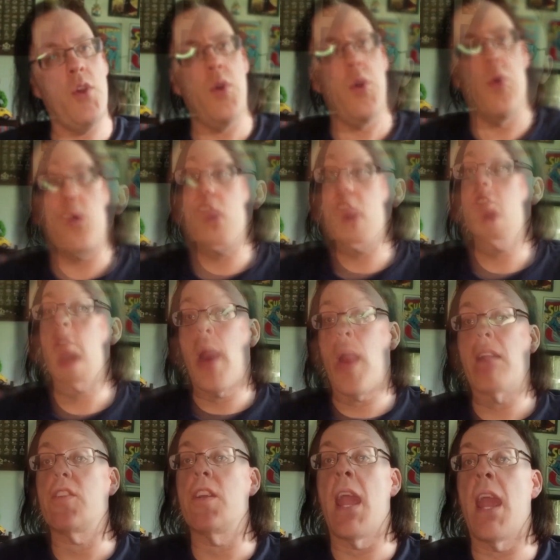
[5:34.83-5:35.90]
There's a director thing.
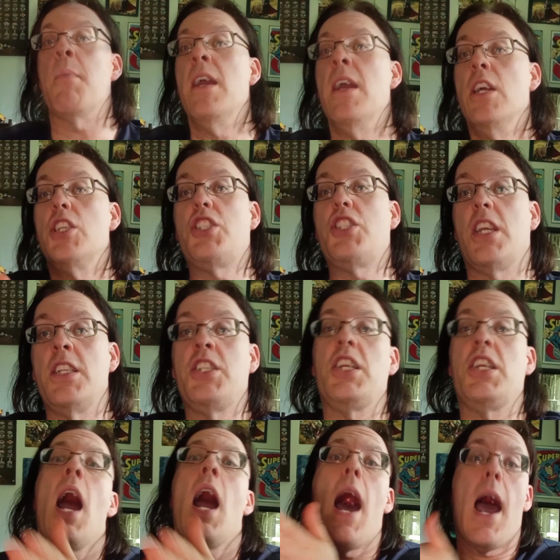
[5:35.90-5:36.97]
Named Shinji
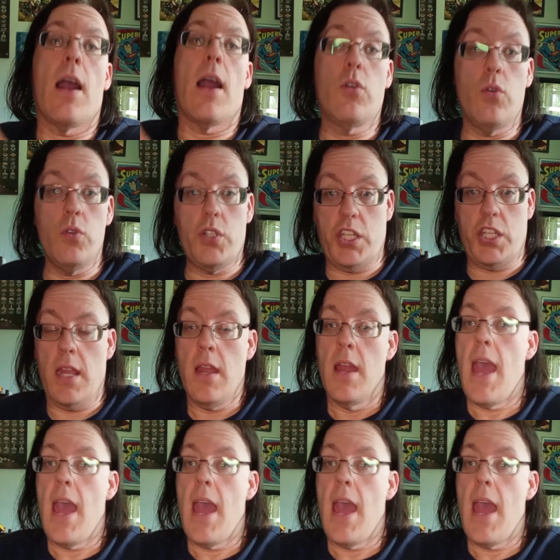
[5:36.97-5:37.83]
Higuchi,